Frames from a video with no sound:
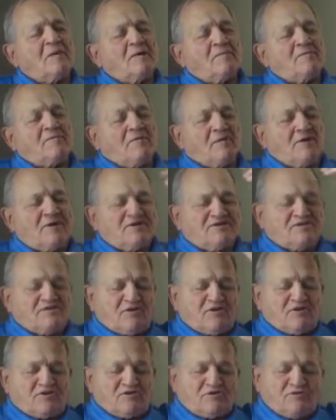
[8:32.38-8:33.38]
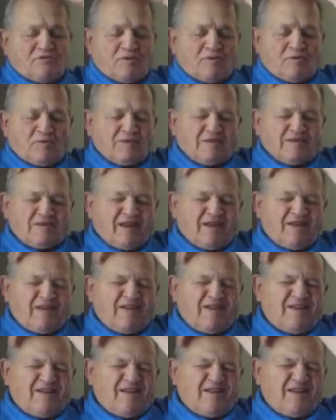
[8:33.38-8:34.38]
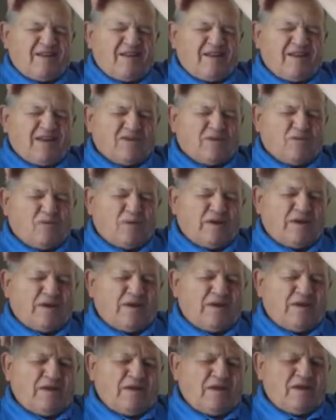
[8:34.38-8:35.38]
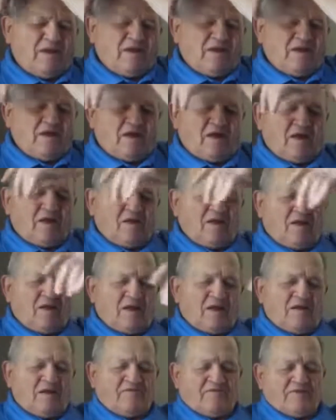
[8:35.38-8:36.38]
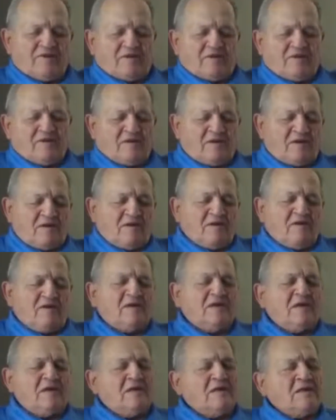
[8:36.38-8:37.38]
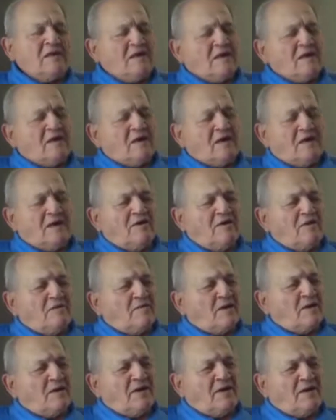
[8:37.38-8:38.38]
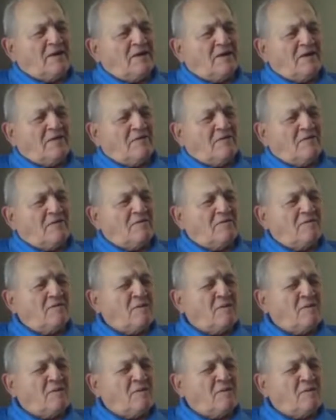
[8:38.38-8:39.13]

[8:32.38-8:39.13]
my brain surgery was 2011. I hit my head, I don't